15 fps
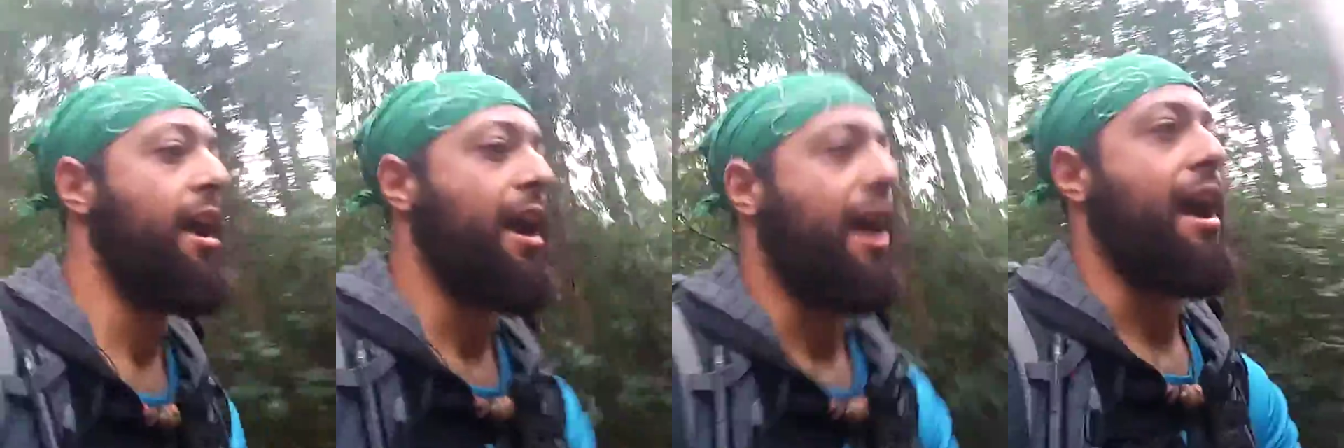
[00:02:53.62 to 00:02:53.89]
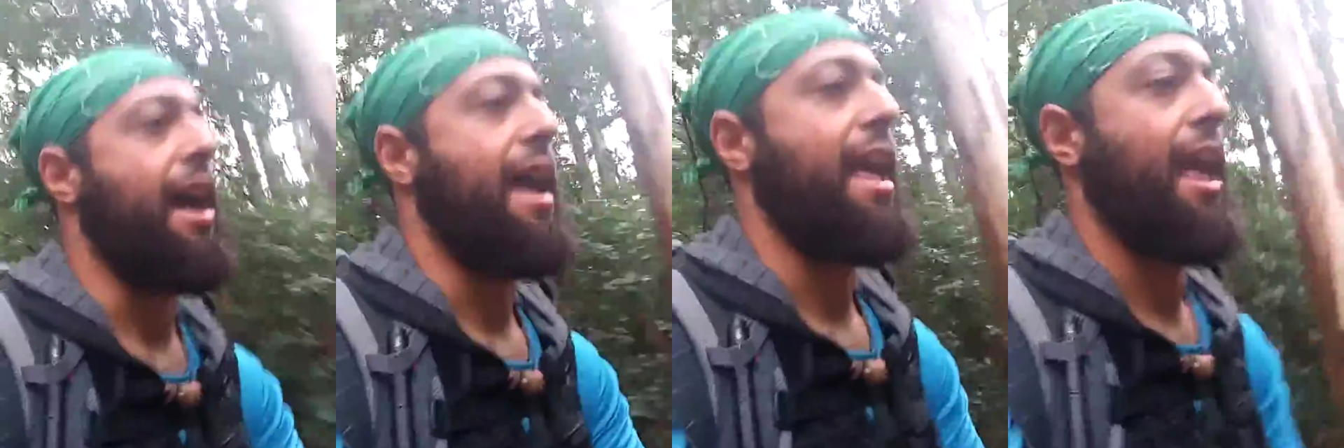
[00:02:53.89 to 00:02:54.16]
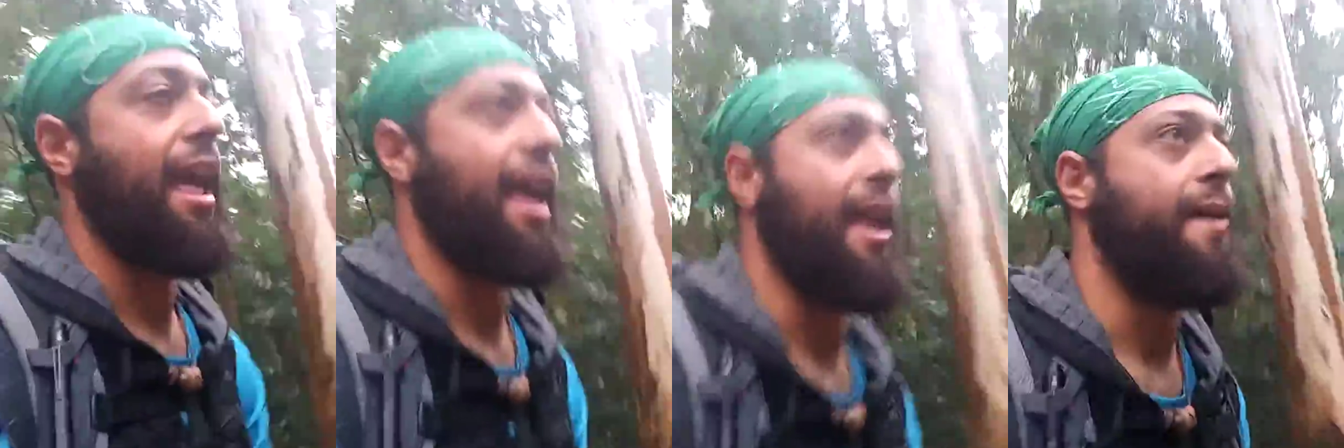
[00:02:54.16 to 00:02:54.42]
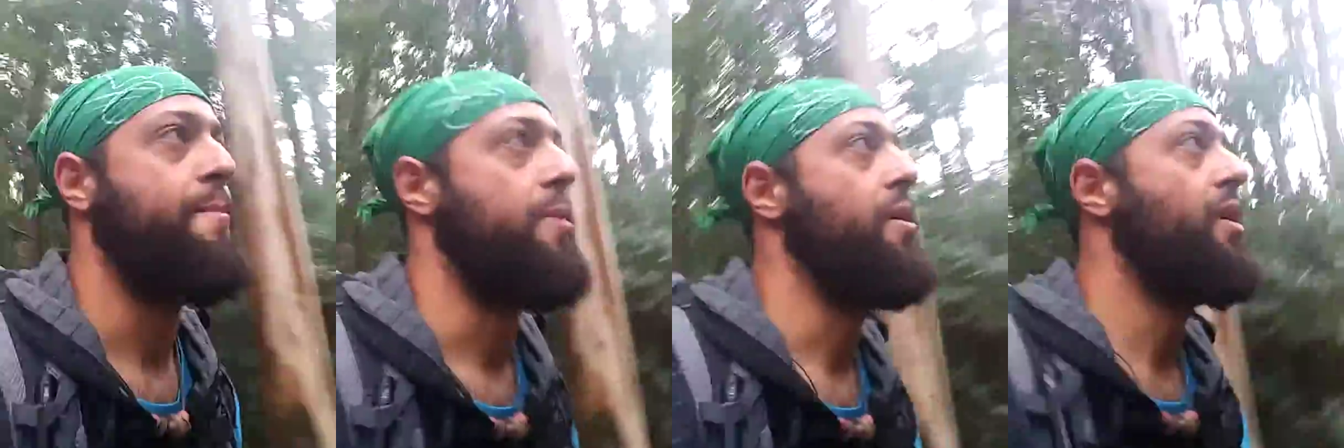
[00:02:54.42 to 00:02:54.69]
I
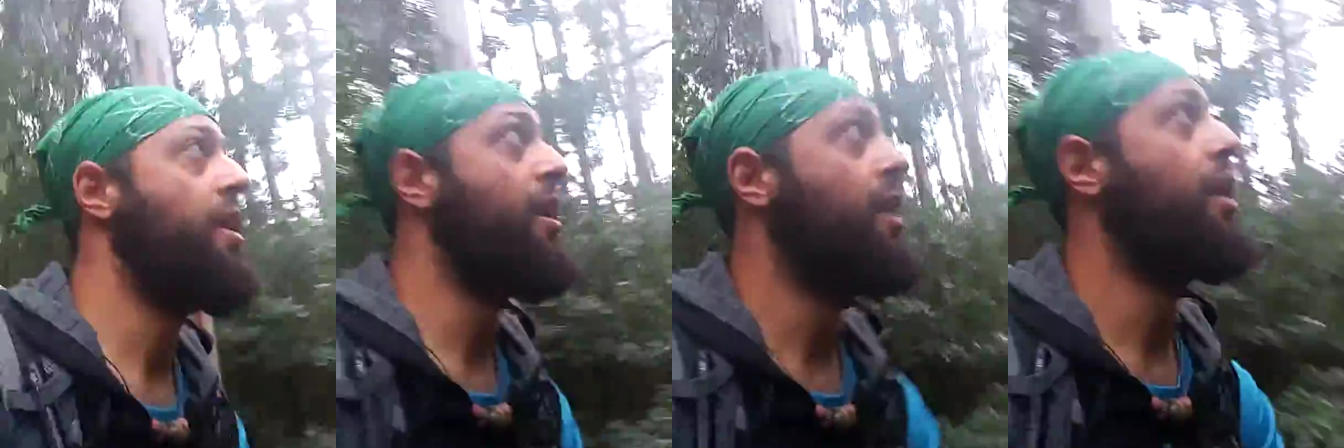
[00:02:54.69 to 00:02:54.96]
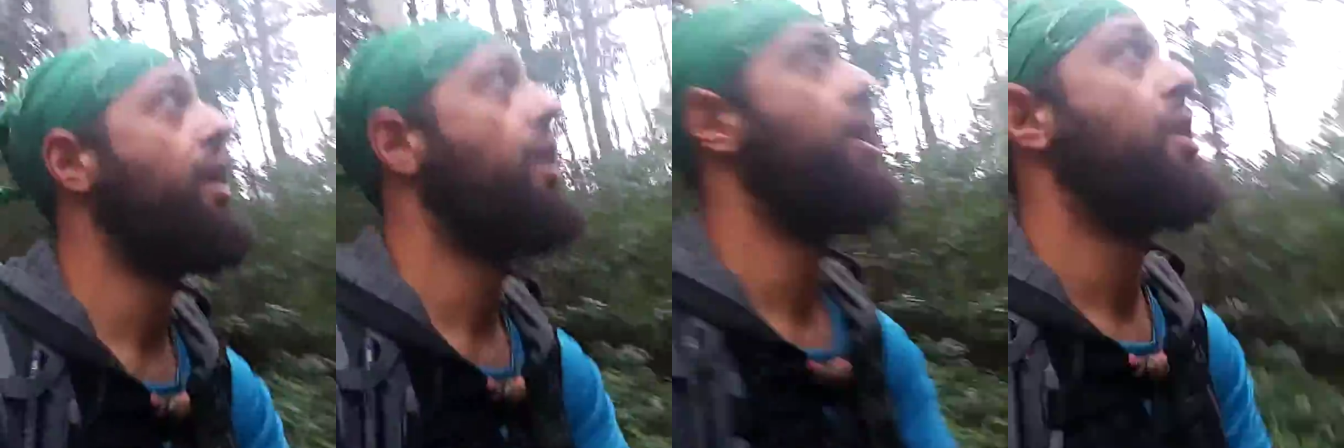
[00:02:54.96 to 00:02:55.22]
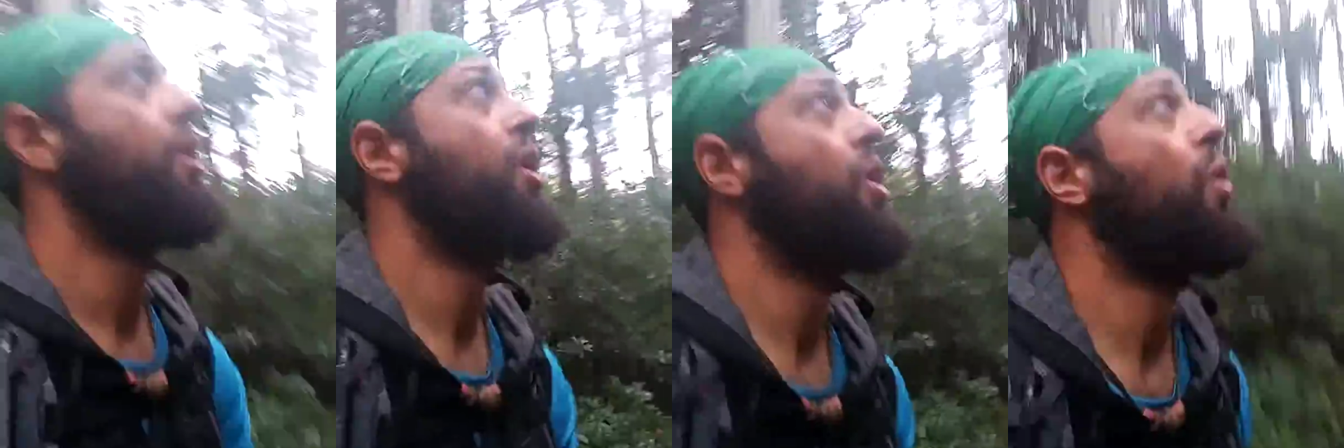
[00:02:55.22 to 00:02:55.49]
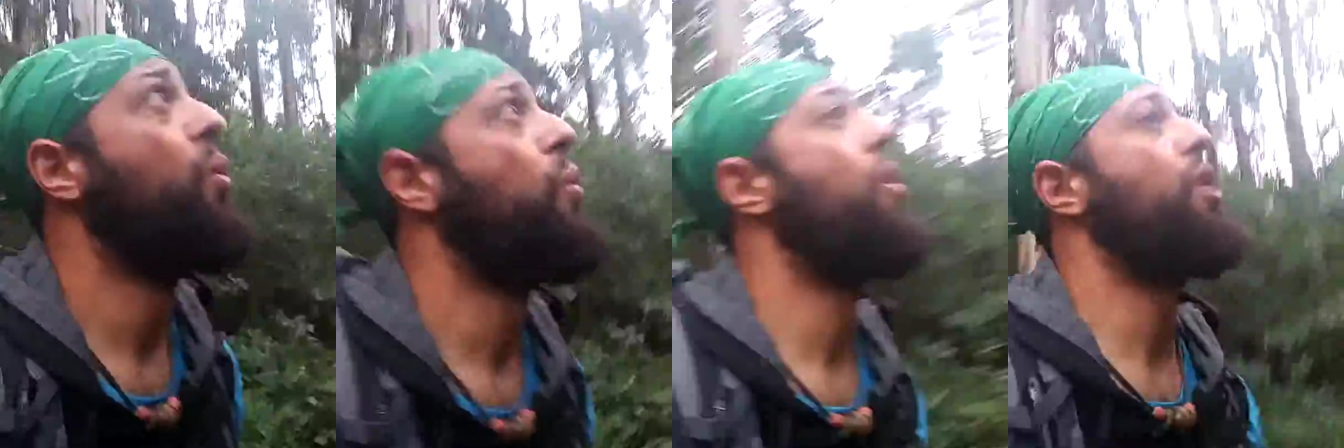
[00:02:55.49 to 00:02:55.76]
am
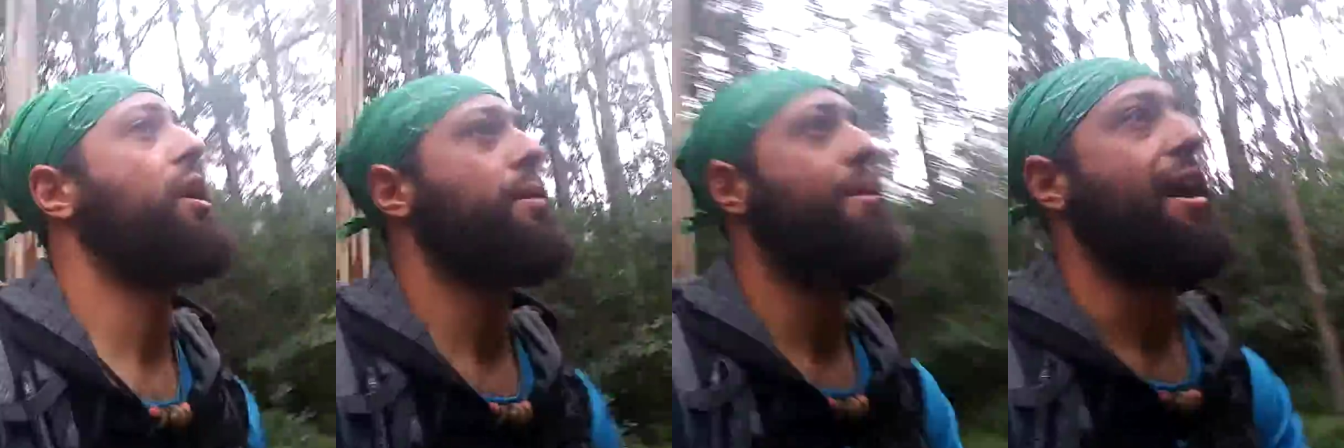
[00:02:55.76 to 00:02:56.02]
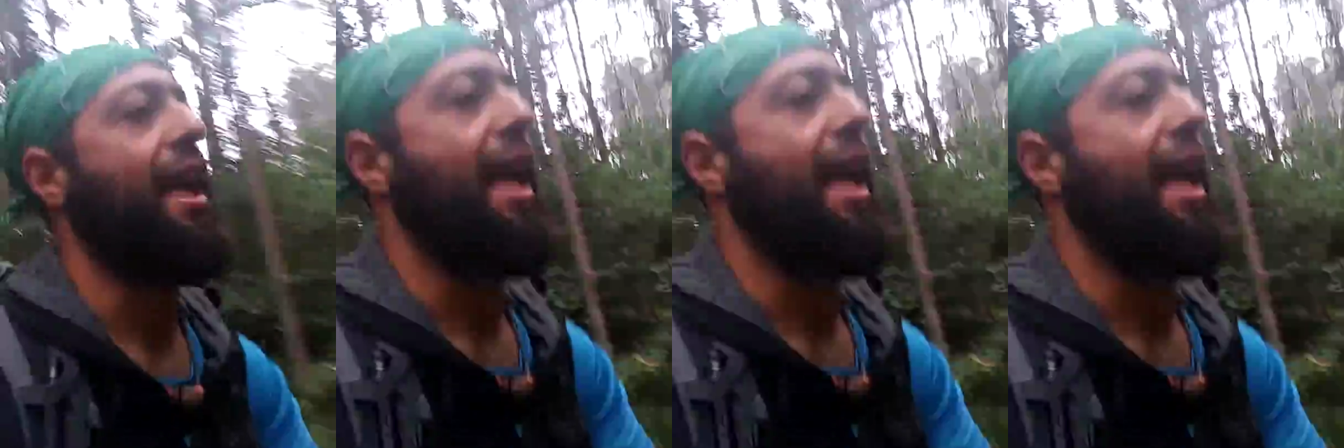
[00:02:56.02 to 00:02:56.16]
walking my